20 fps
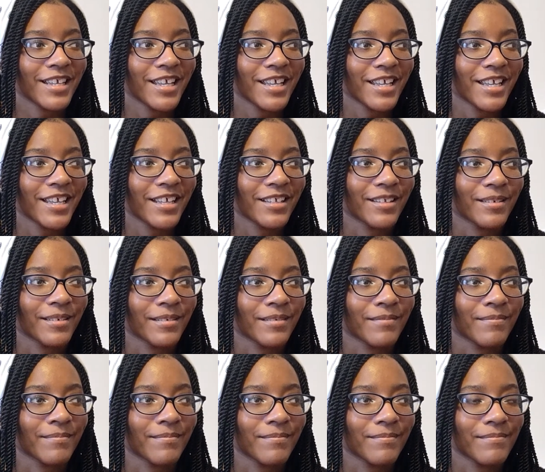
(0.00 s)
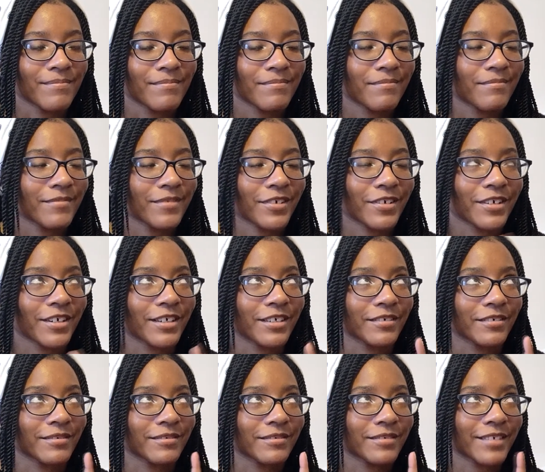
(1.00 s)
and
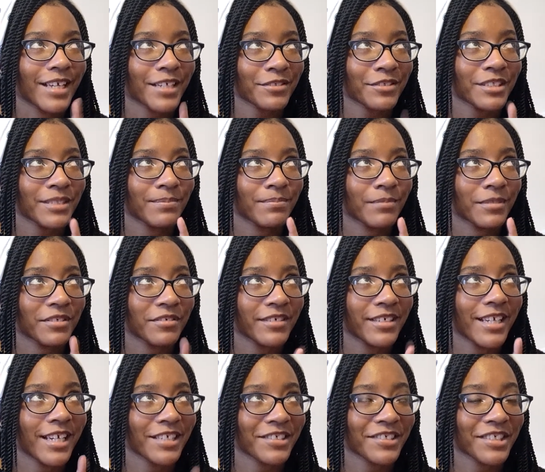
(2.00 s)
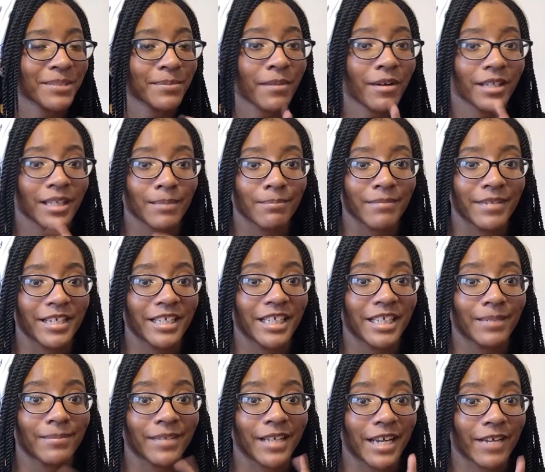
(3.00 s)
or extra, between extra small and
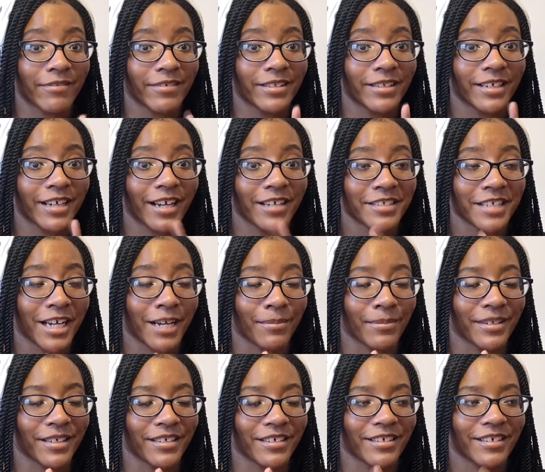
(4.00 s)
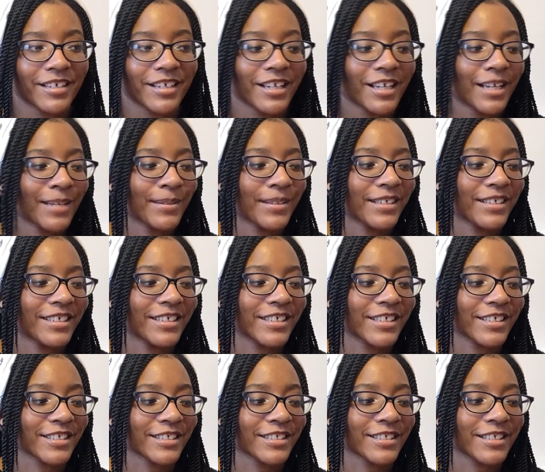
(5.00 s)
medium, everything on topic,
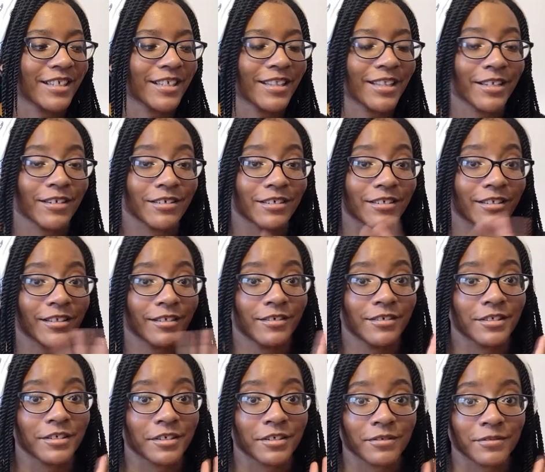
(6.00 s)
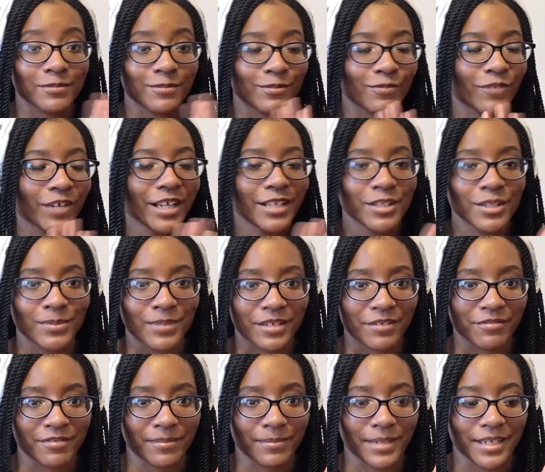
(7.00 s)
because their clothes are way too
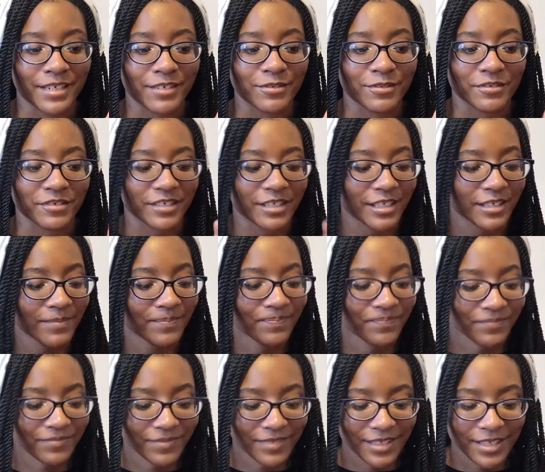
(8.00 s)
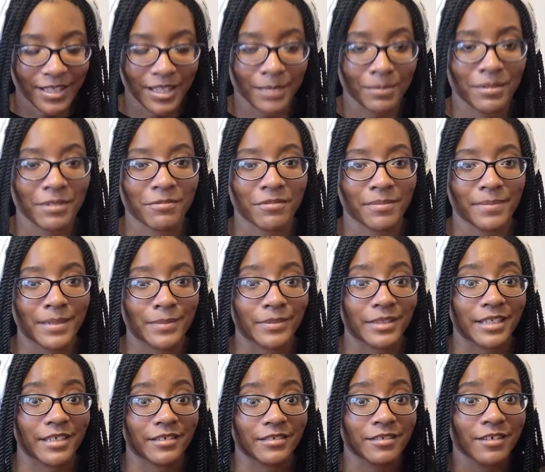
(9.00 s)
big for me, usually. They're meant for
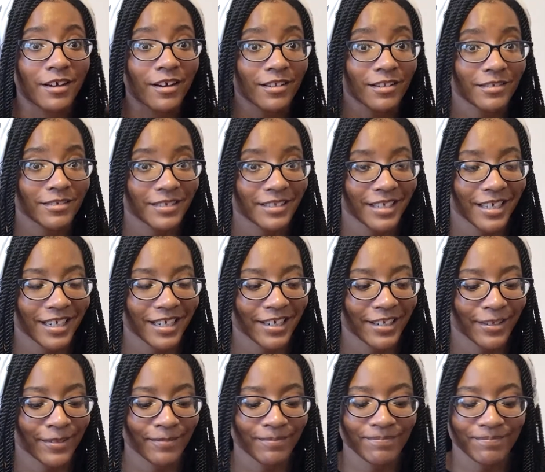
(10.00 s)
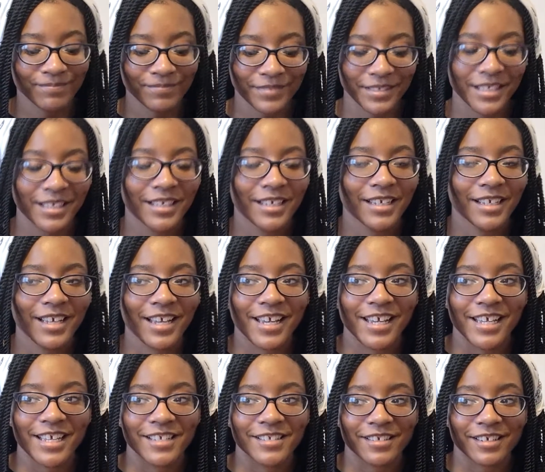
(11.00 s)
people that are taller than I am,
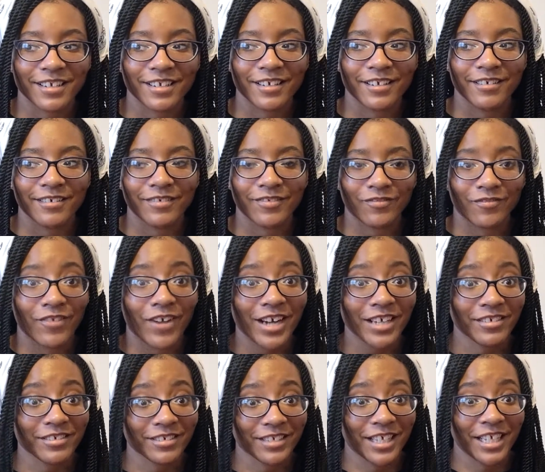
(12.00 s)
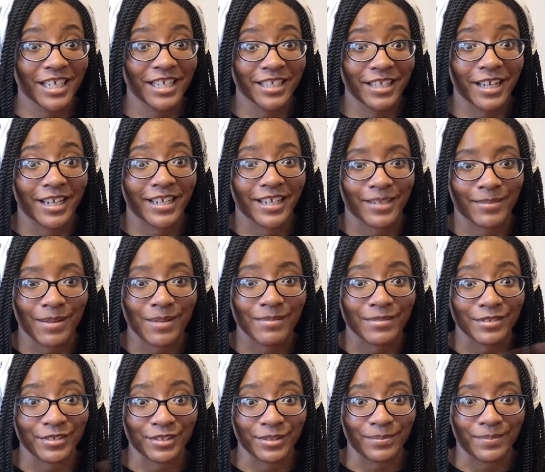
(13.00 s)
and wider than I am.
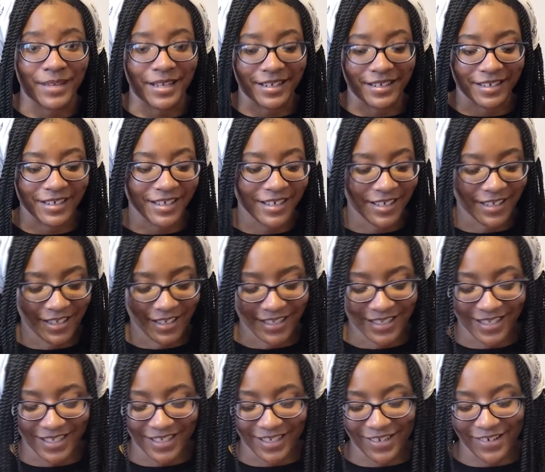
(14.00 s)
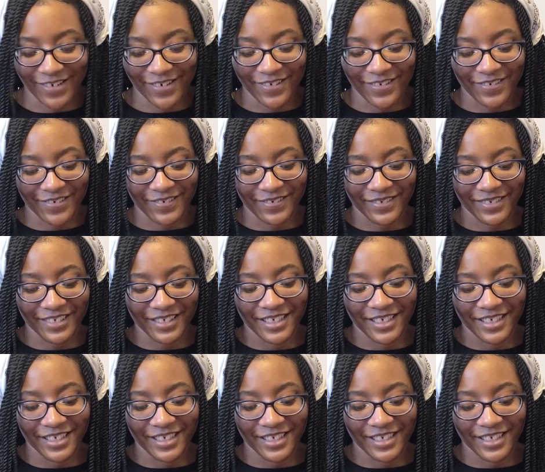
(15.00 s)
I'm too thick. So,